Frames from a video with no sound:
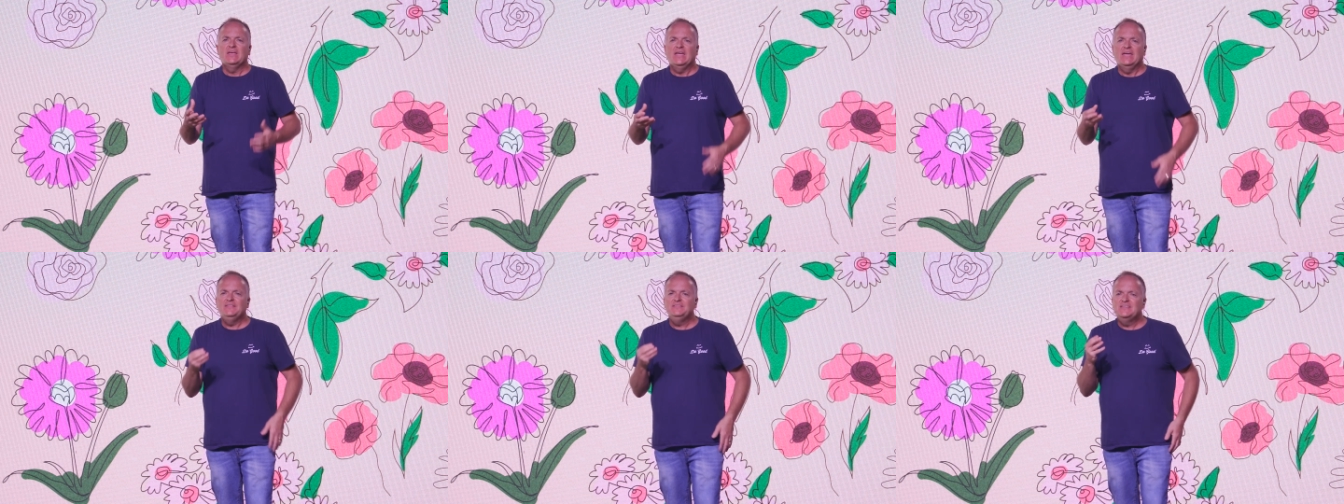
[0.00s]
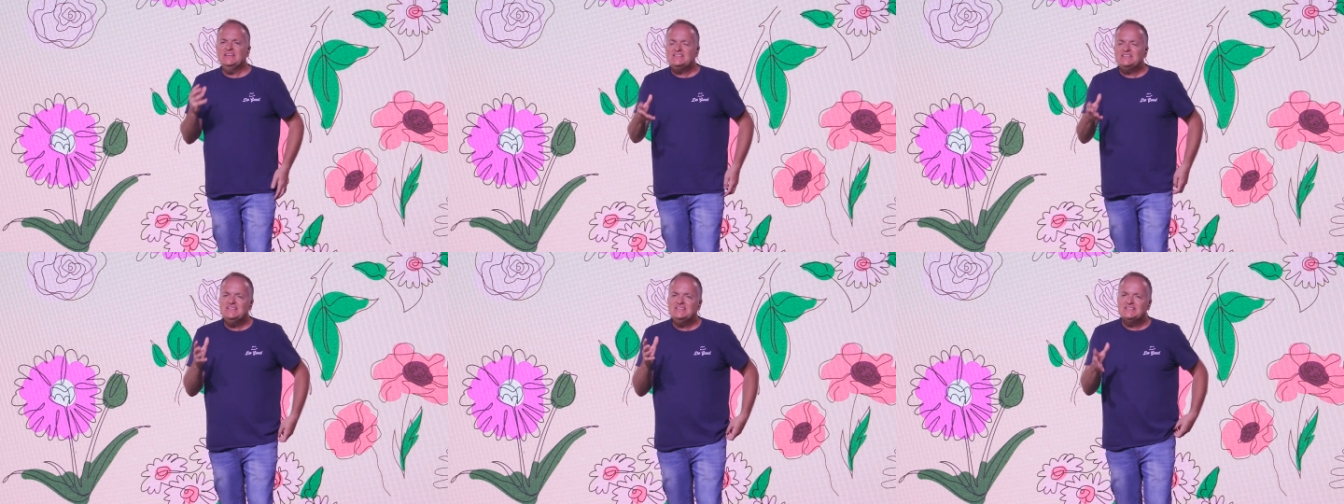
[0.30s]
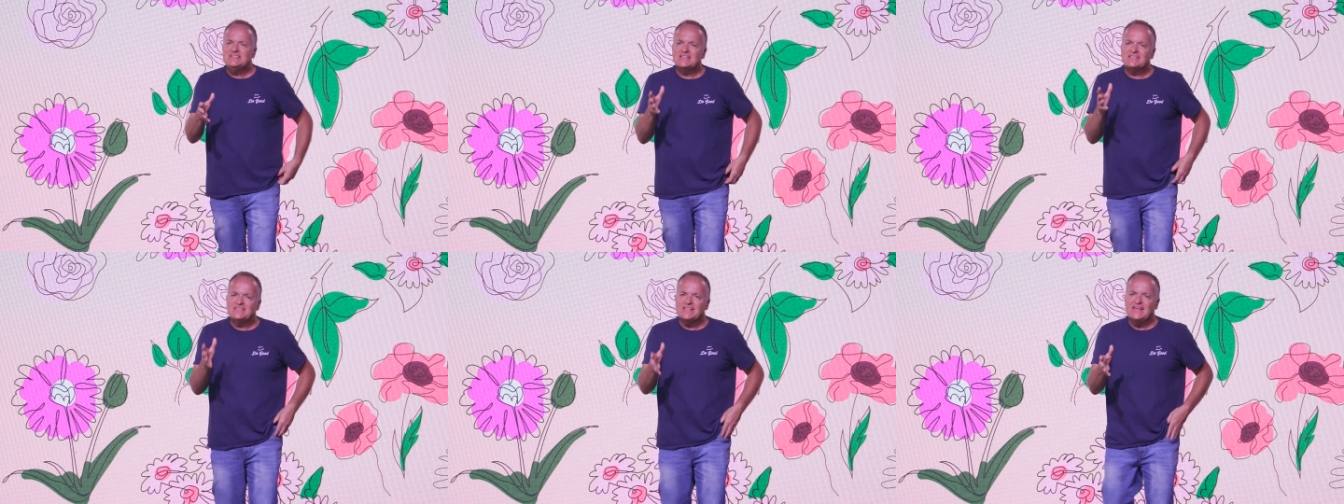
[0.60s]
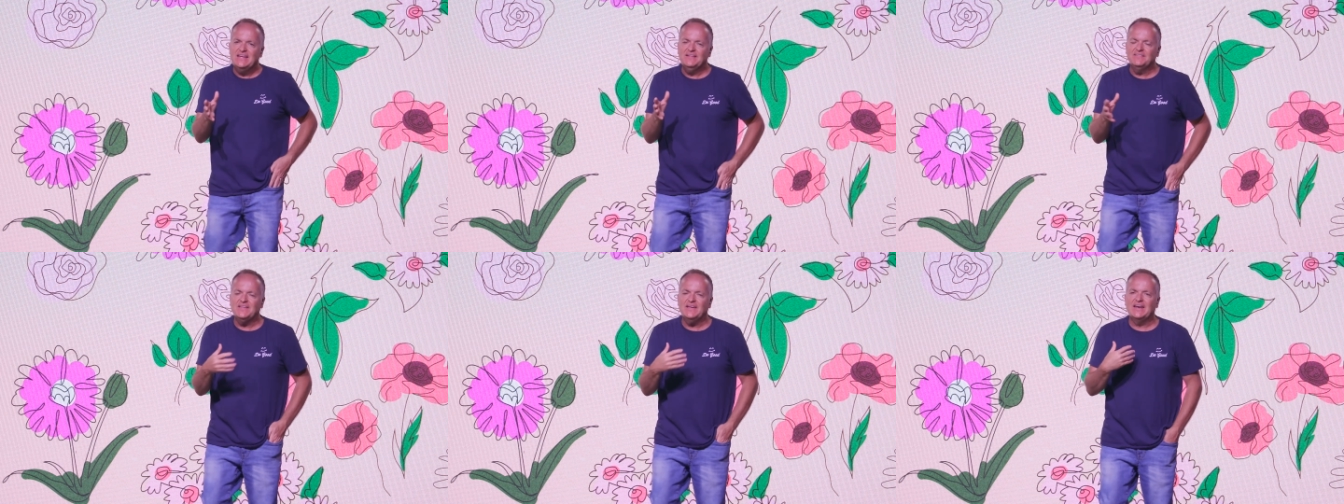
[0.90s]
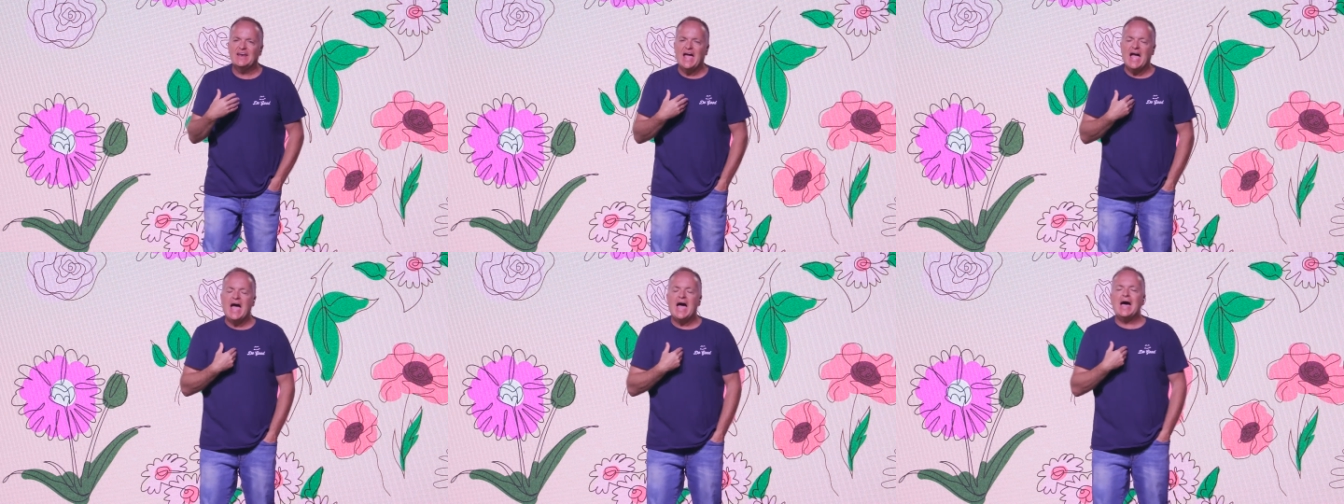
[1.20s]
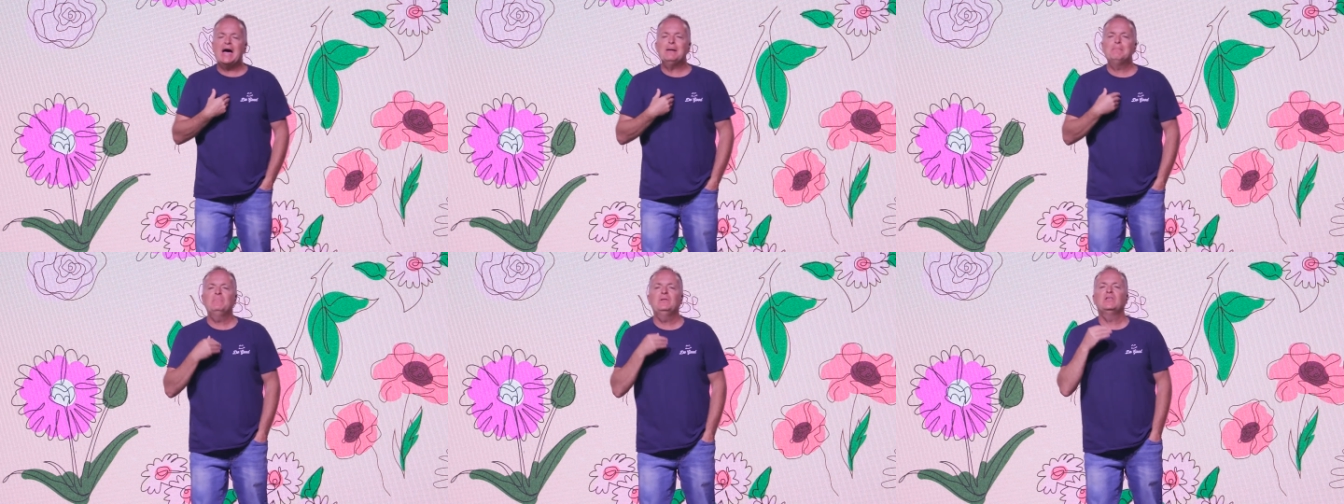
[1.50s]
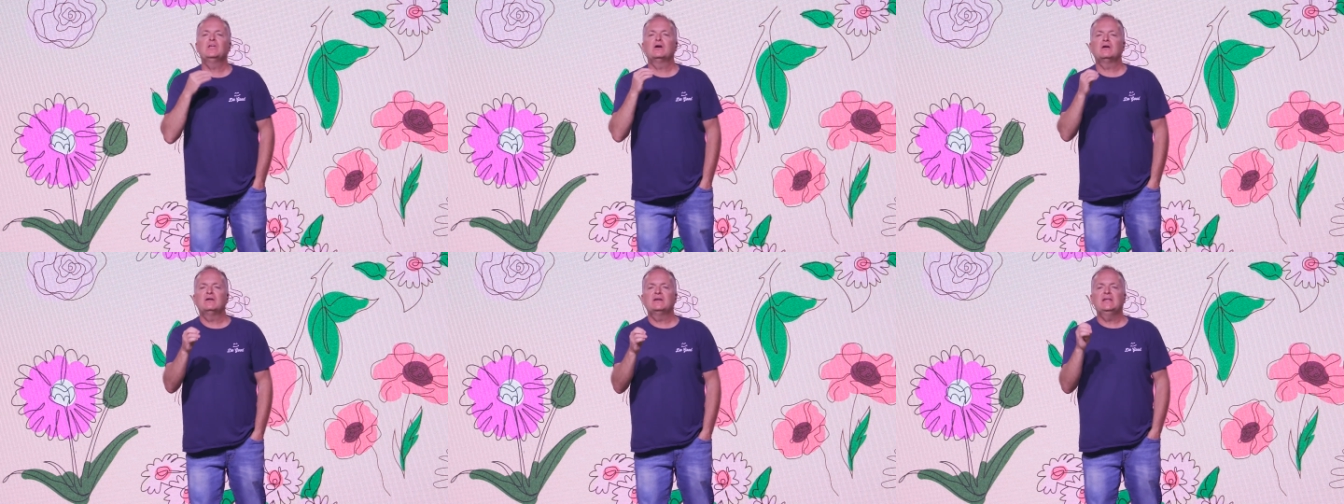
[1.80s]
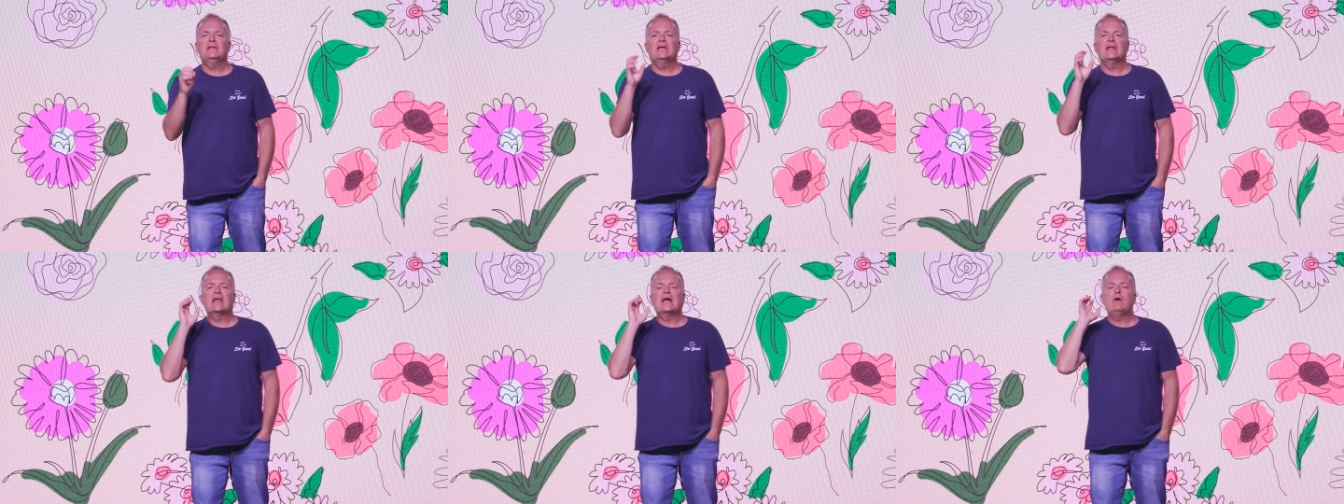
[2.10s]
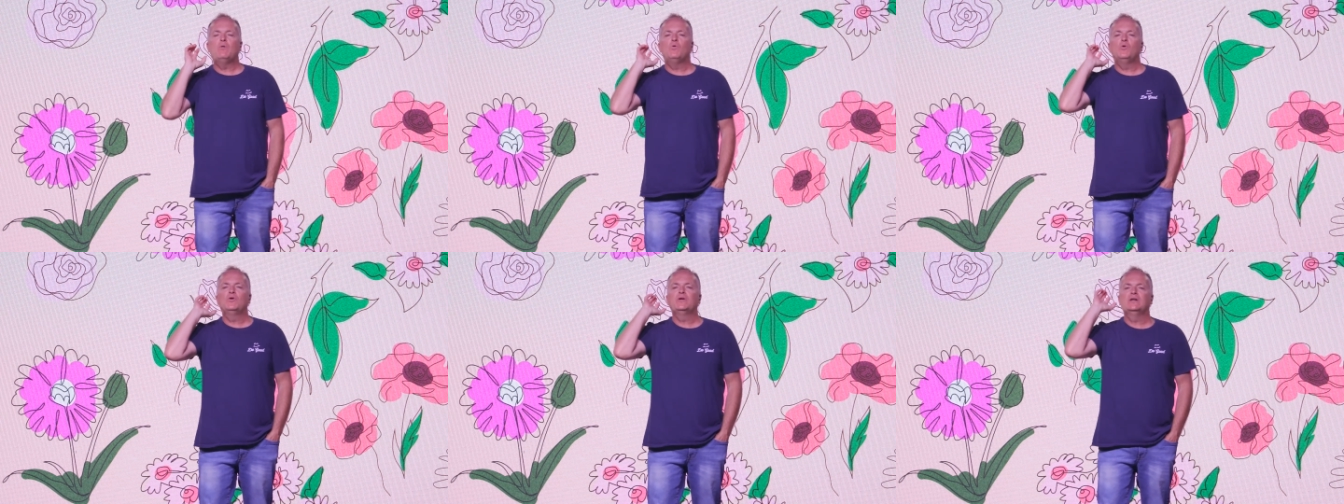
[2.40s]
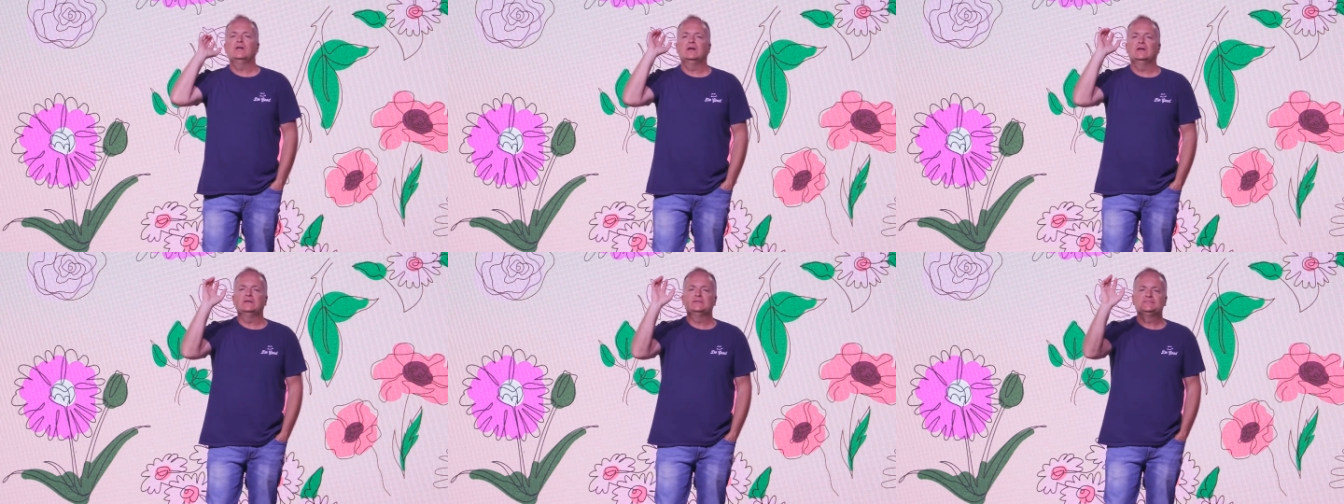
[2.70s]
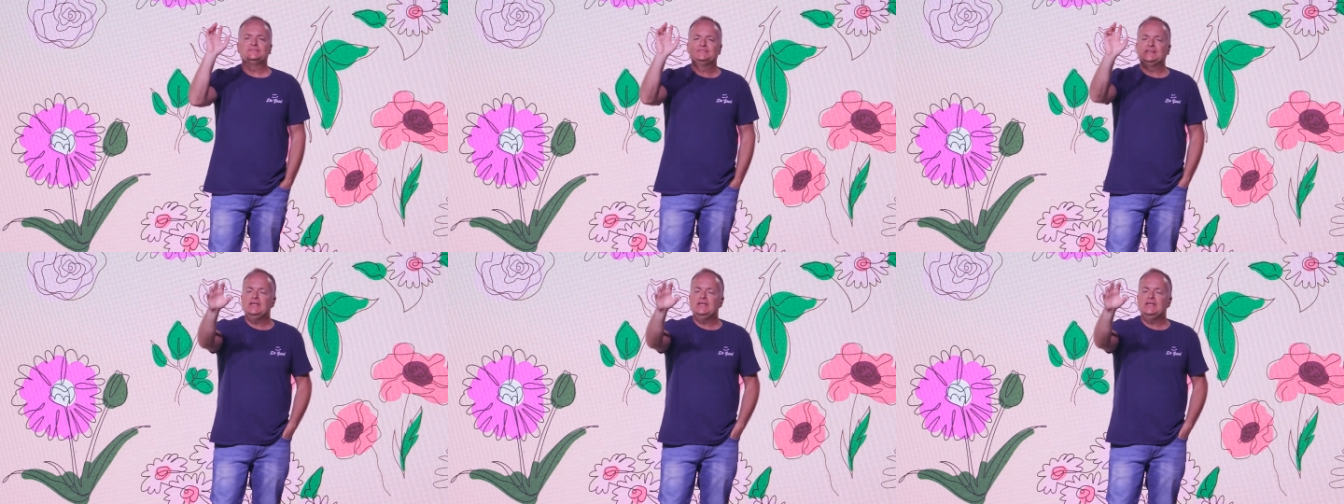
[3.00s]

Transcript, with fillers: And this is the thing that I'm learning and I want to